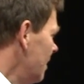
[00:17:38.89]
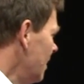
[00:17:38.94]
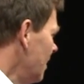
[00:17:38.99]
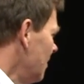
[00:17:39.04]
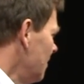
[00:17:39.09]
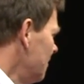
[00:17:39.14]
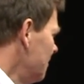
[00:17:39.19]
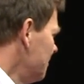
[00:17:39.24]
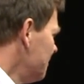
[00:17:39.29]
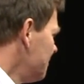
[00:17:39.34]

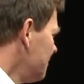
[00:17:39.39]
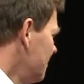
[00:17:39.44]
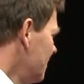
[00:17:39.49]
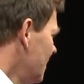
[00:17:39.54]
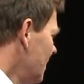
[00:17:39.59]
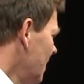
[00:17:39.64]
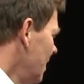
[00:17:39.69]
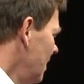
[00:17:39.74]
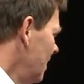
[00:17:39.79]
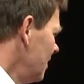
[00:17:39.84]
Um,
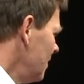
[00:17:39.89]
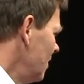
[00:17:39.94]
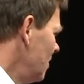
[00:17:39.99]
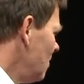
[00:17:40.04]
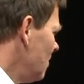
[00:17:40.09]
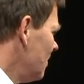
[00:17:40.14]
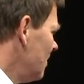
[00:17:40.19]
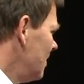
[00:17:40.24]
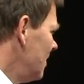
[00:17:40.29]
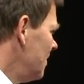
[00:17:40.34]
you
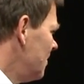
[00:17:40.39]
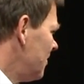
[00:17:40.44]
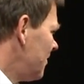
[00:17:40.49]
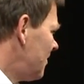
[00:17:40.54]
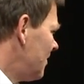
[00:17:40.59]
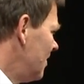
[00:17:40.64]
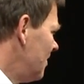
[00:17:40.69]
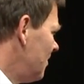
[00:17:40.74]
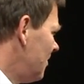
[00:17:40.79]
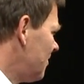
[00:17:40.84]
know, it
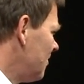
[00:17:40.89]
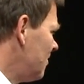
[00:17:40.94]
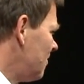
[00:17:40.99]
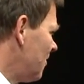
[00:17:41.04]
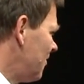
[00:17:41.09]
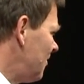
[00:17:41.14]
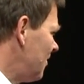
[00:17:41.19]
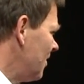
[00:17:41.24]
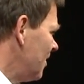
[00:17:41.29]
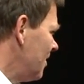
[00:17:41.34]
was, it was
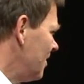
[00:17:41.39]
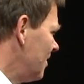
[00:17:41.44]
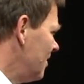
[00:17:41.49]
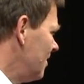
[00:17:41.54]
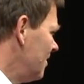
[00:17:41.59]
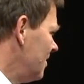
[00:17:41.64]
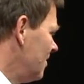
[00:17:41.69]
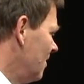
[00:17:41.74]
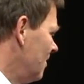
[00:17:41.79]
interesting.